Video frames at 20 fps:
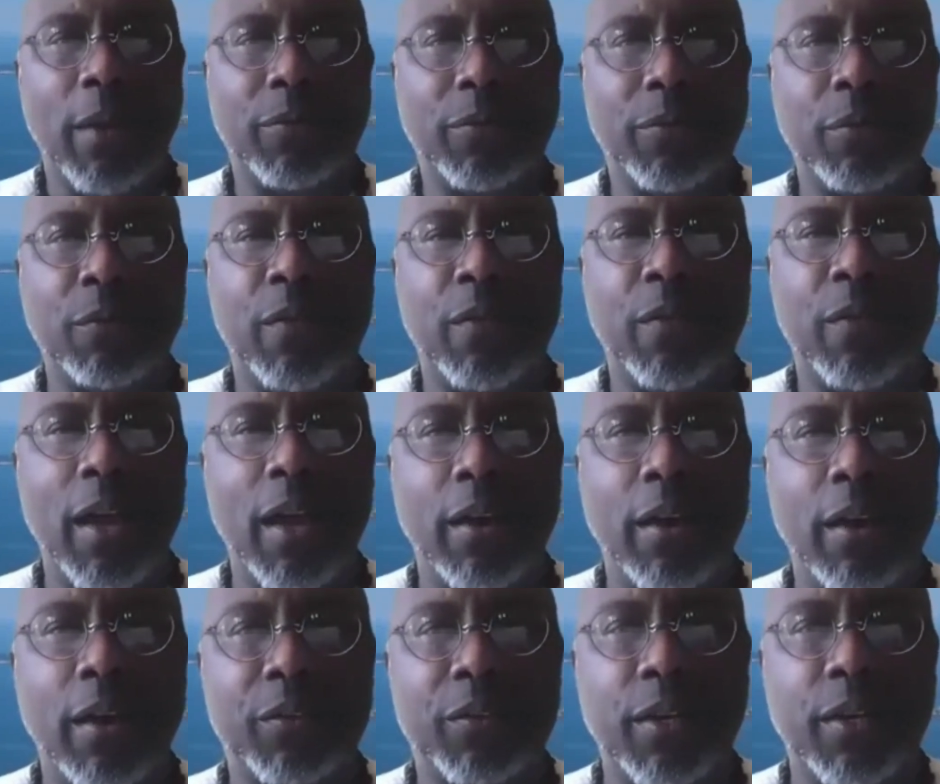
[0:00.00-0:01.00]
we have to
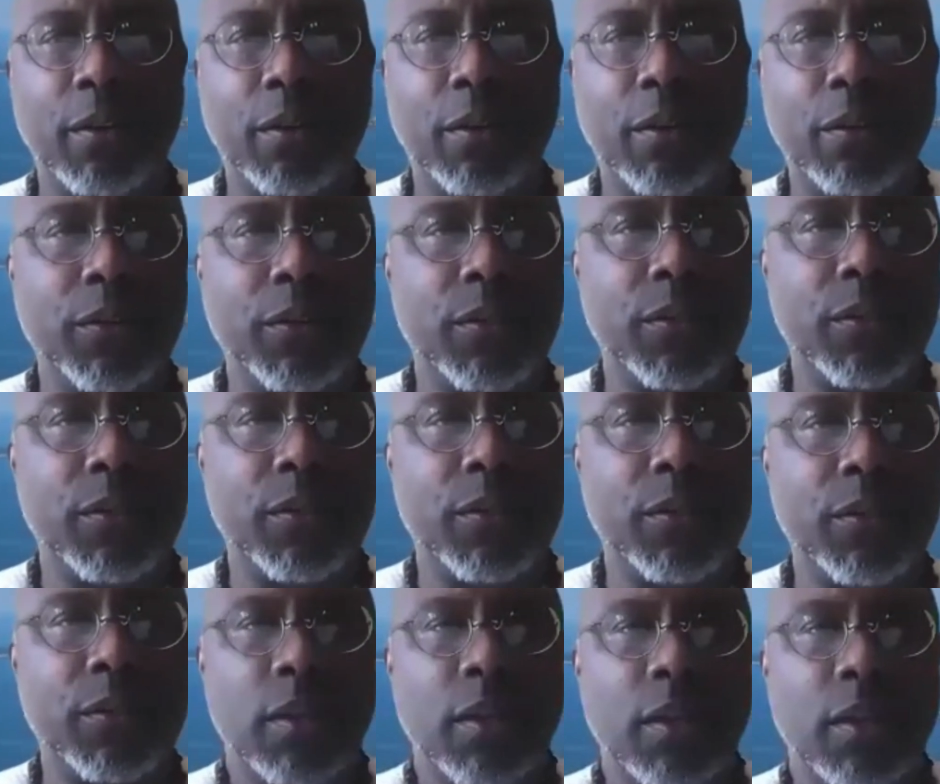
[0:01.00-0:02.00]
value ourselves.
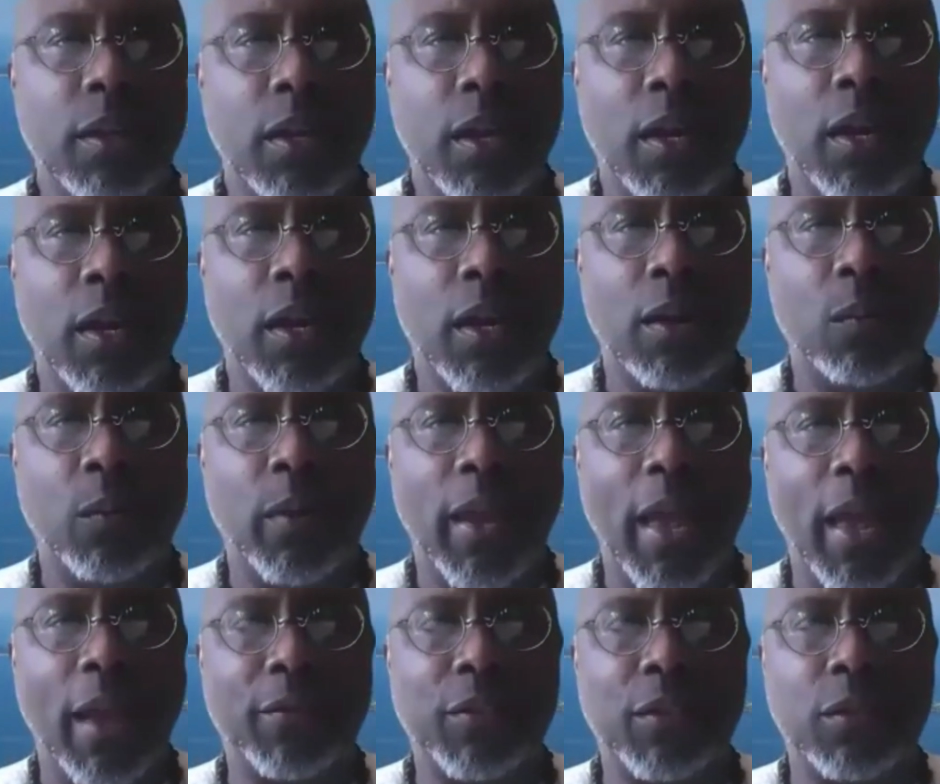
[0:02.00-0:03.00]
We